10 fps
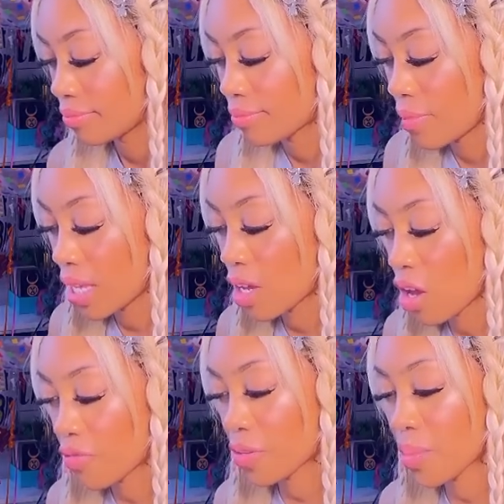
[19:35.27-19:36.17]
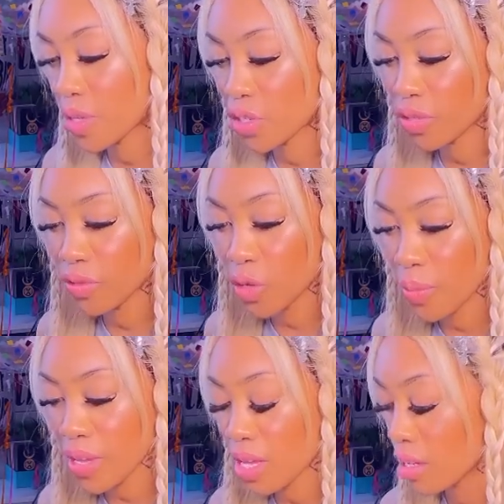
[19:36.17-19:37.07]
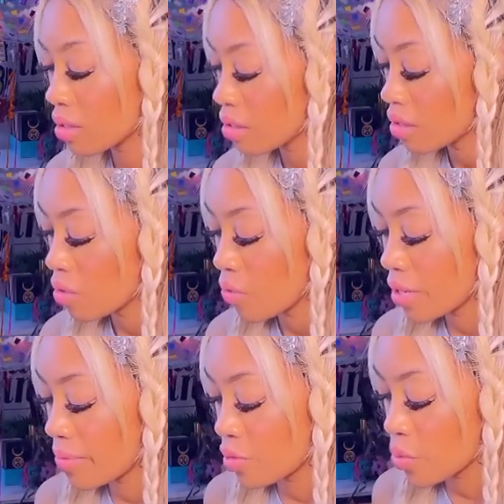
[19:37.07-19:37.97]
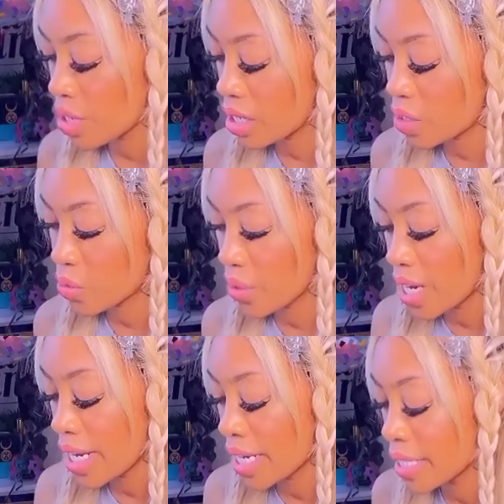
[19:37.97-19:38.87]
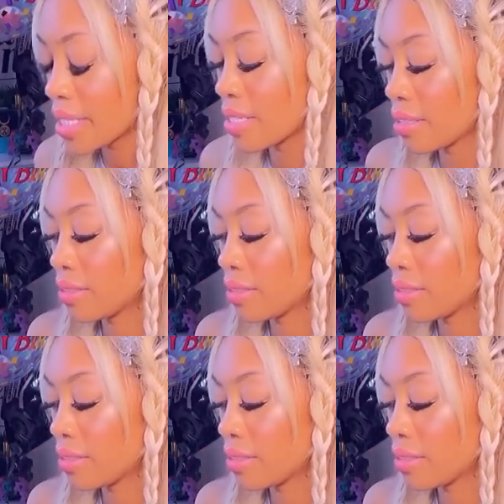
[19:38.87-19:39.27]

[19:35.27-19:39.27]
They're confirmation for me. When I'm doing these readings.